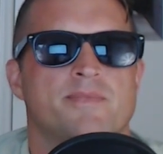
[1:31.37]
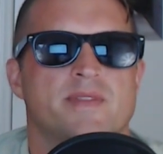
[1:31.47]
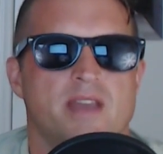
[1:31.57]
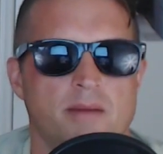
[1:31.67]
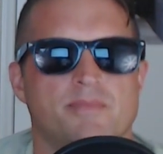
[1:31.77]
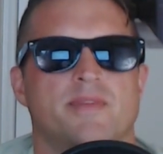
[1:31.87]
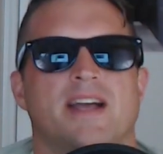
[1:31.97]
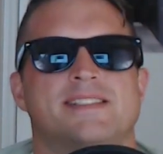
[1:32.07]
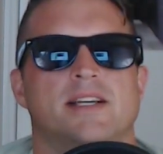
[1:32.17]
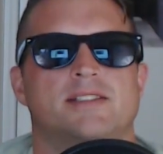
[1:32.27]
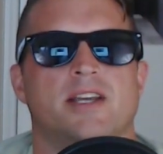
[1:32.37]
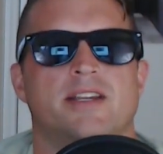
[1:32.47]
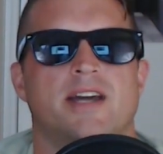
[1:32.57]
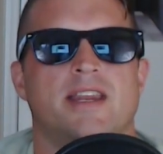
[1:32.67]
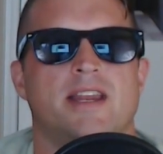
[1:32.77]
Yep, that sounds good,
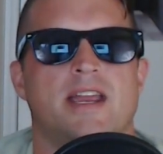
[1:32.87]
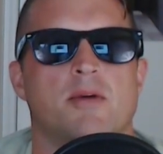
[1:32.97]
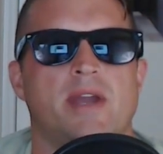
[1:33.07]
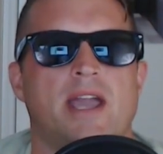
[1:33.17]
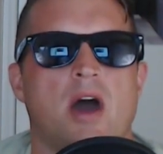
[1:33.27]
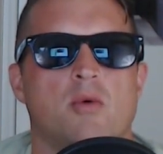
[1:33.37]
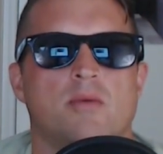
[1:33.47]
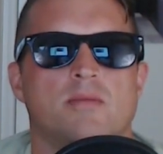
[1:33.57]
doesn't it? Here we go!